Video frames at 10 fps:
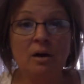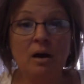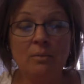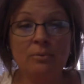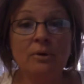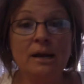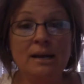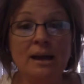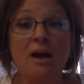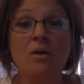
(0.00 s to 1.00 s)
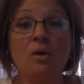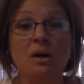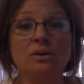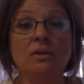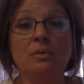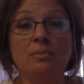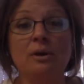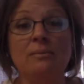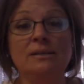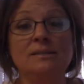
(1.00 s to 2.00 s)
operate now under the
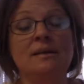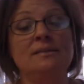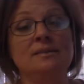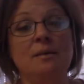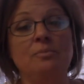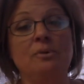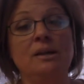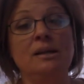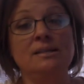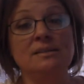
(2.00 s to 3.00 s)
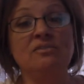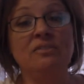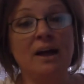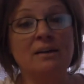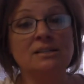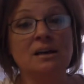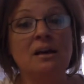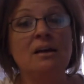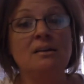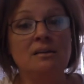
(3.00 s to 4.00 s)
premise that separate is in fact
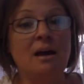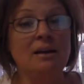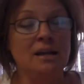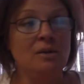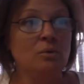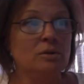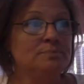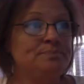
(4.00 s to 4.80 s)
not equal.